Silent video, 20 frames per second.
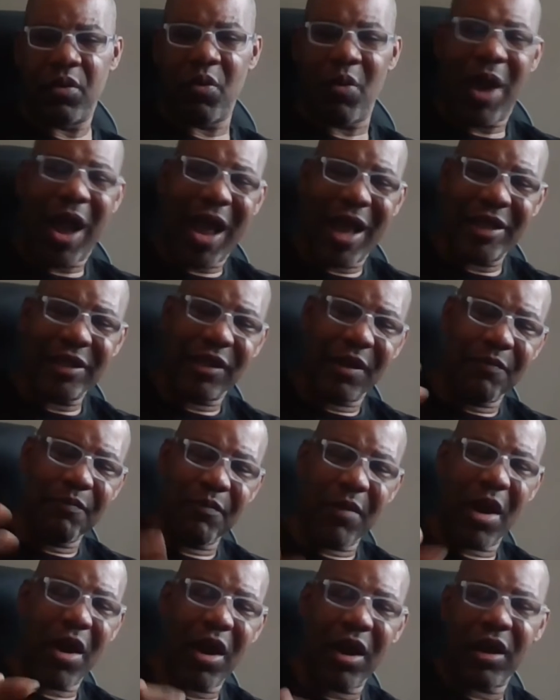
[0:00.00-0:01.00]
Why is
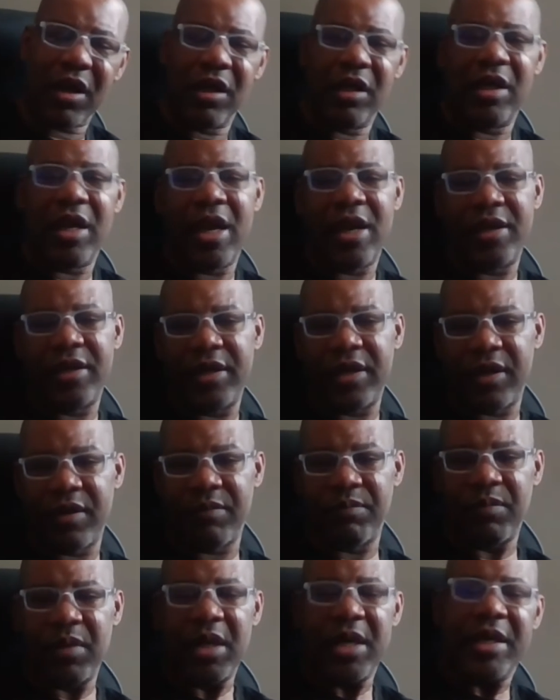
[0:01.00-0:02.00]
America letting
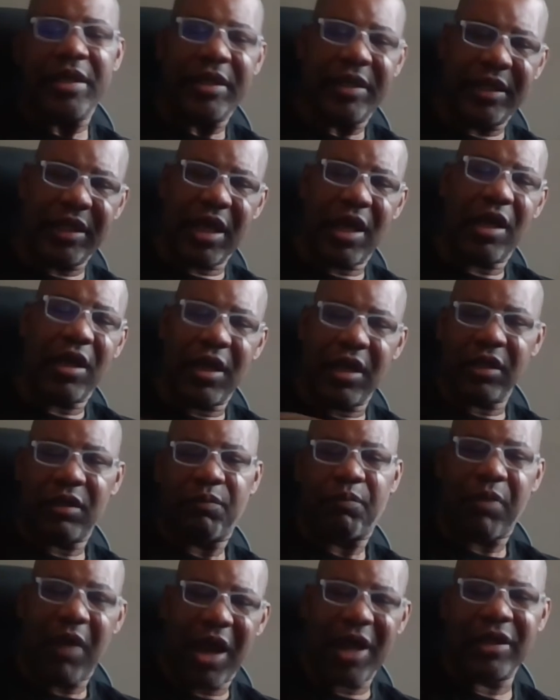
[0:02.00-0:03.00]
them sell
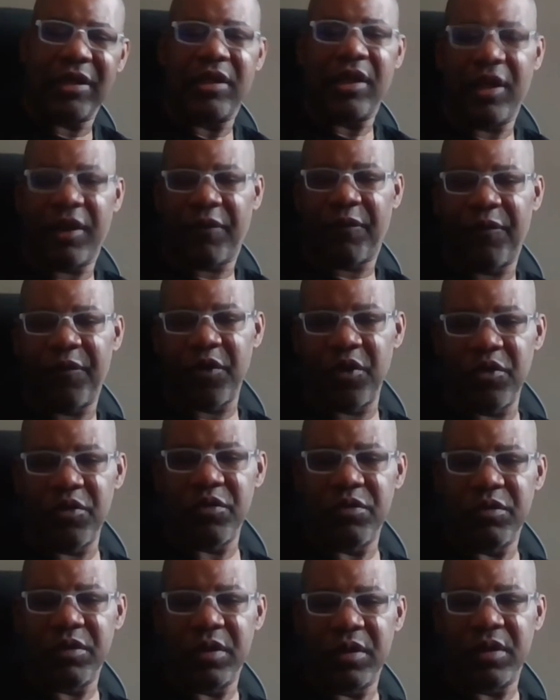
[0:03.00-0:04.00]
us processed
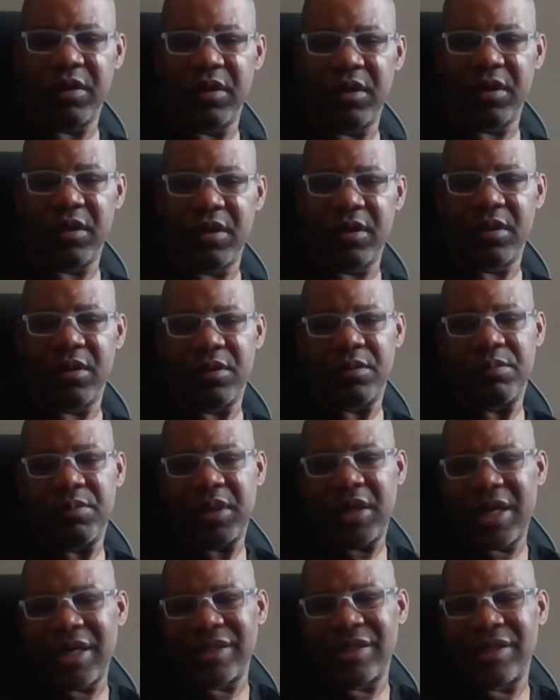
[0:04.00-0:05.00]
food?
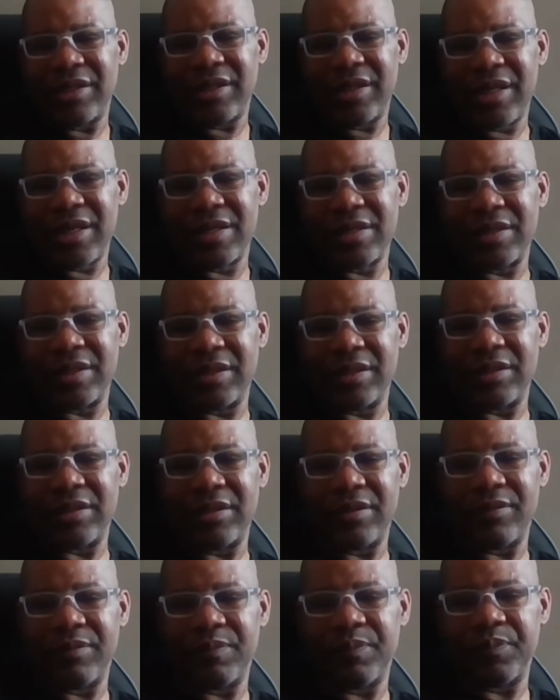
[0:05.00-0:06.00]
Because it's killing
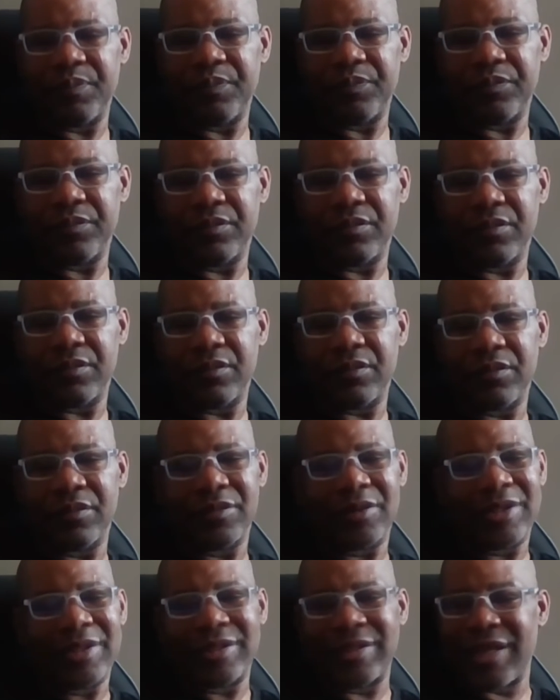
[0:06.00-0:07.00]
us.
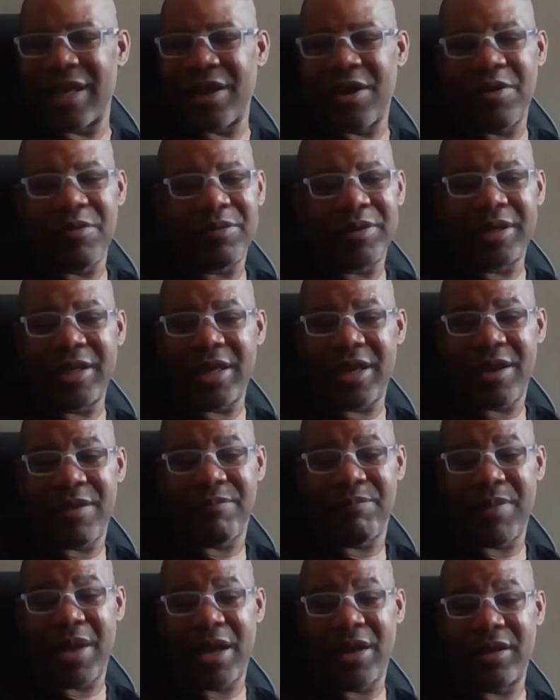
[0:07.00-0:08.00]
Because they don't care
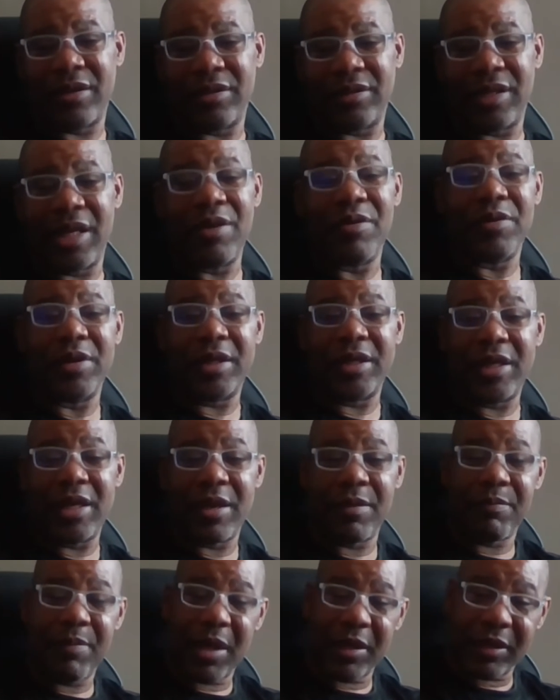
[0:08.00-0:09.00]
about us. They only
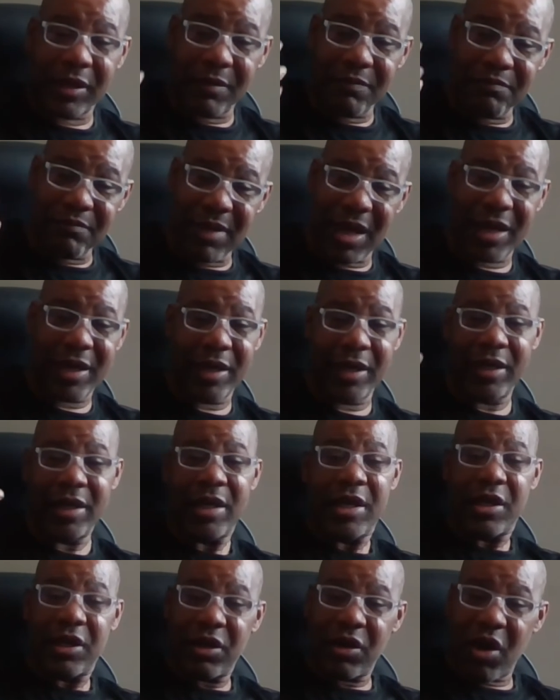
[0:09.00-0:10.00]
care about the money.
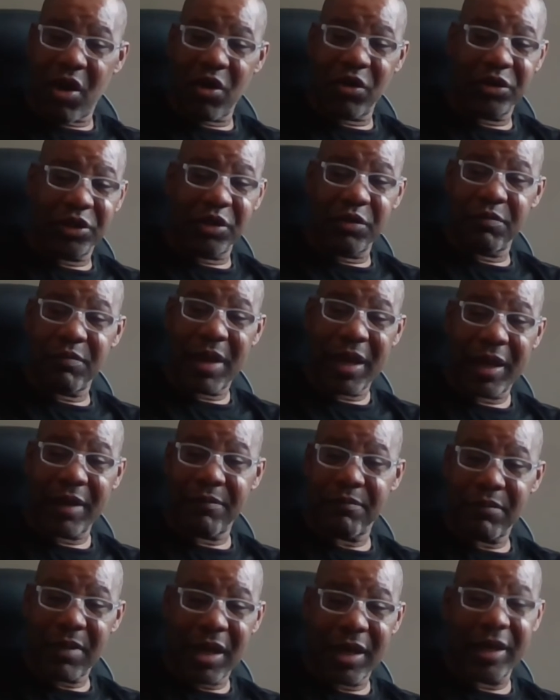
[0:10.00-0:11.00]
Long as you are
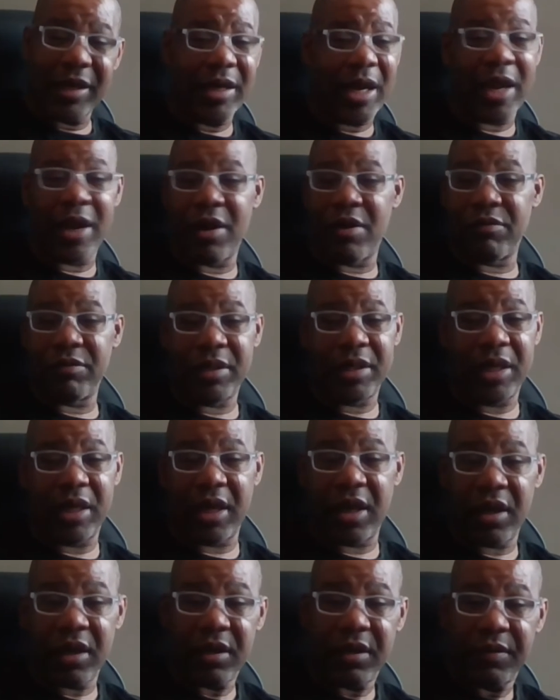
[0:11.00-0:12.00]
making money, they don't
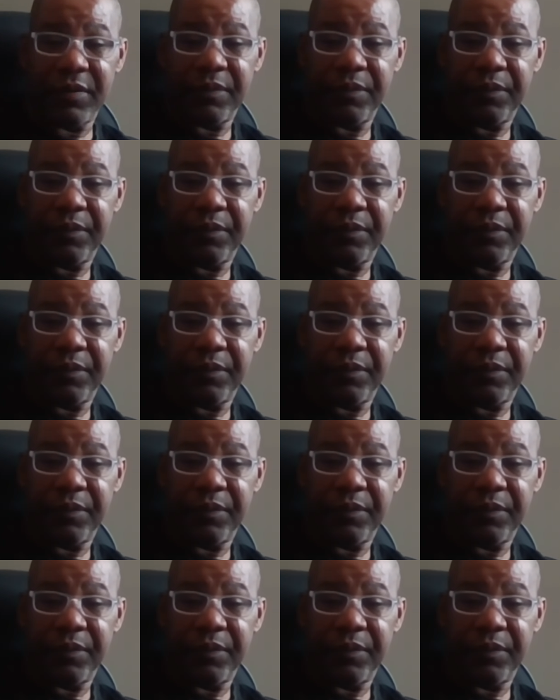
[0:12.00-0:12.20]
care.